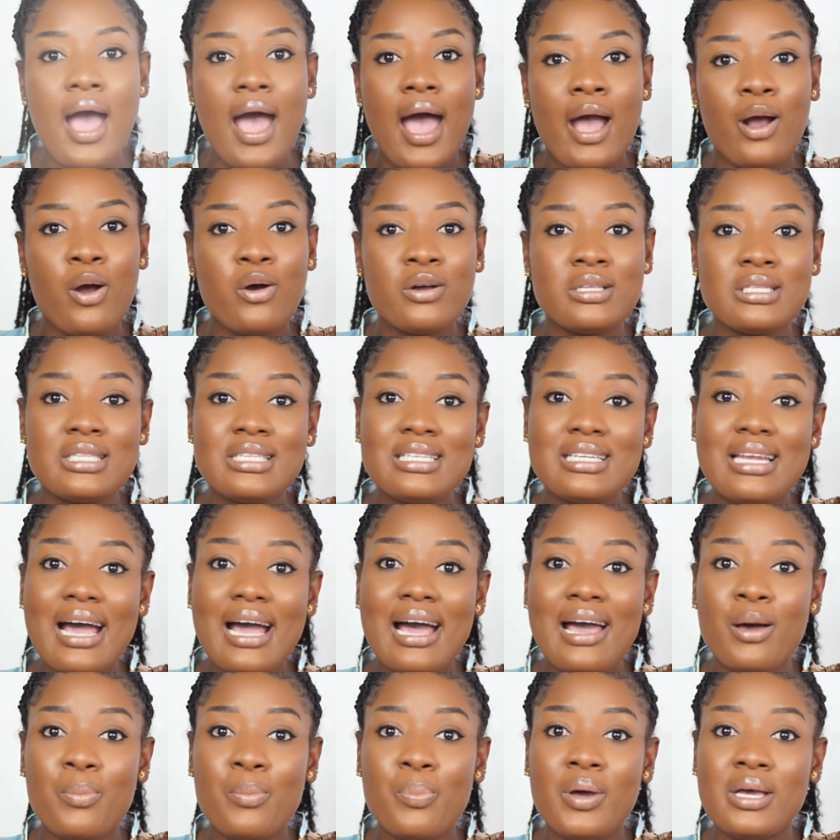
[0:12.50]
I consider
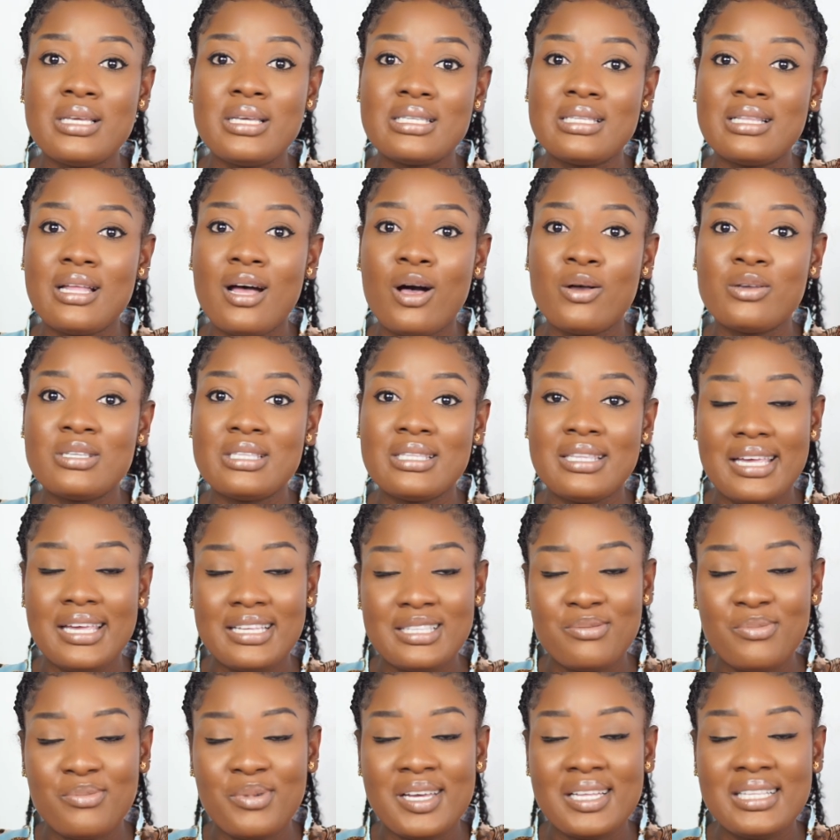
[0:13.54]
a personal
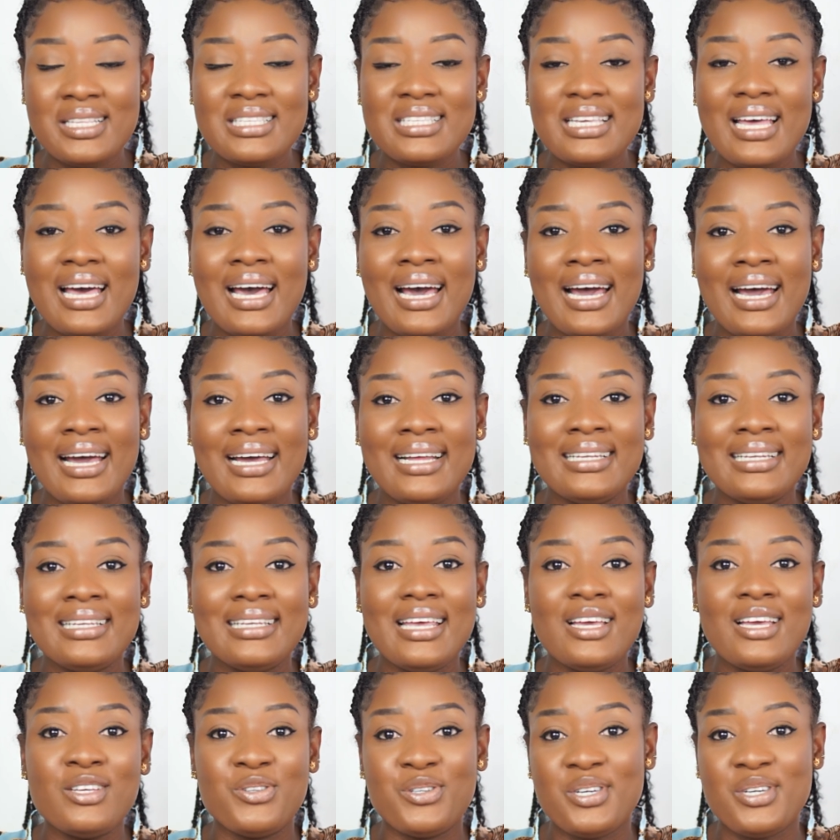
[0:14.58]
statement an
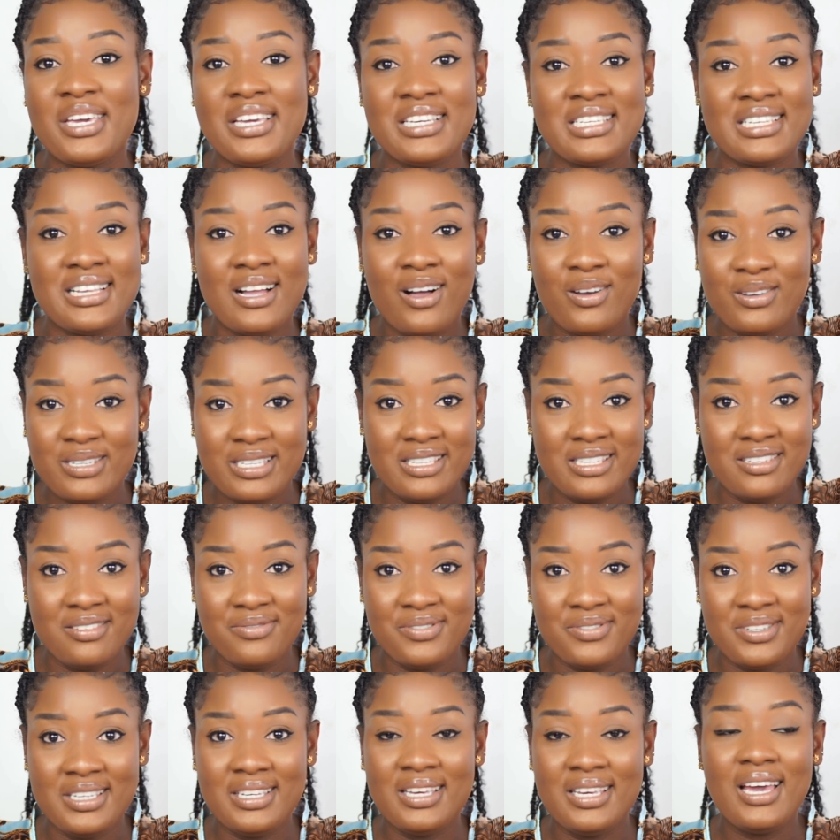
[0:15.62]
educational
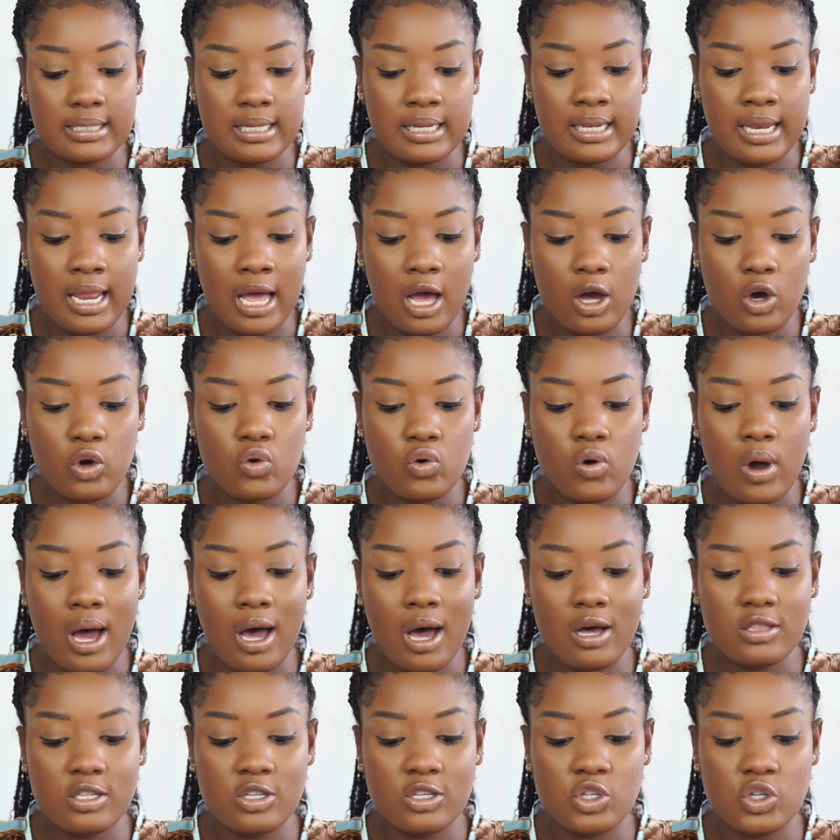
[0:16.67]
CV. Naaku,
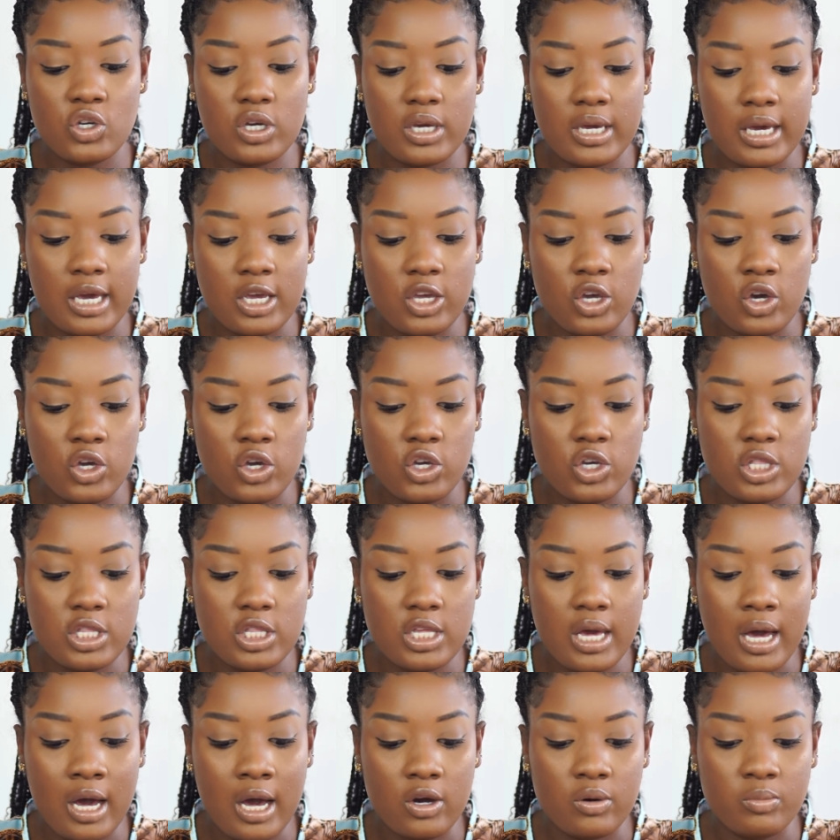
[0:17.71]
how did you get your
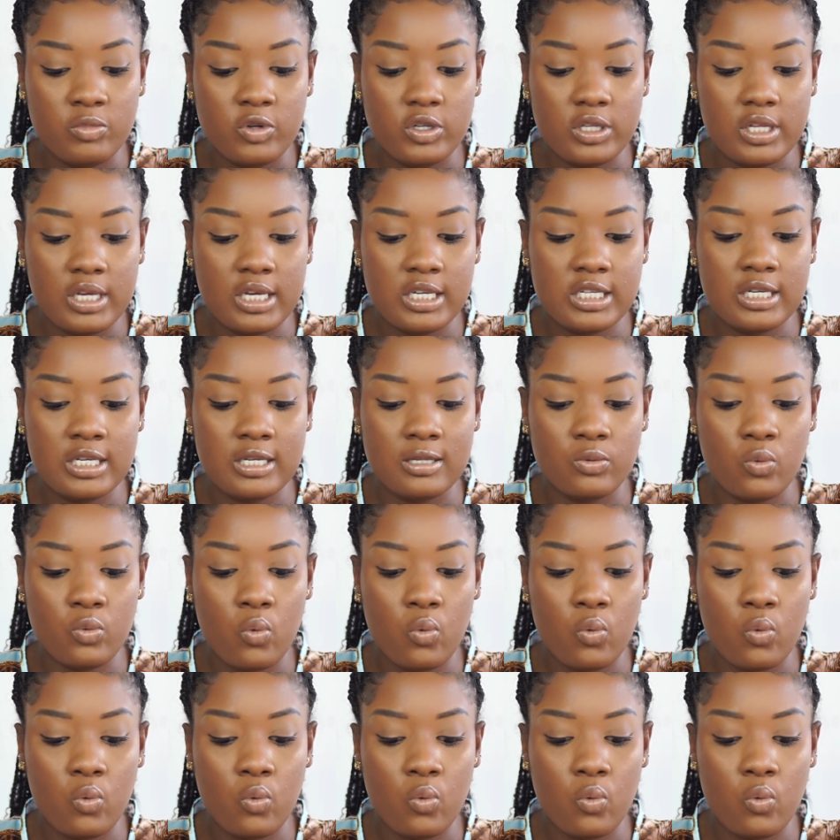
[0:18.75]
uni accommodation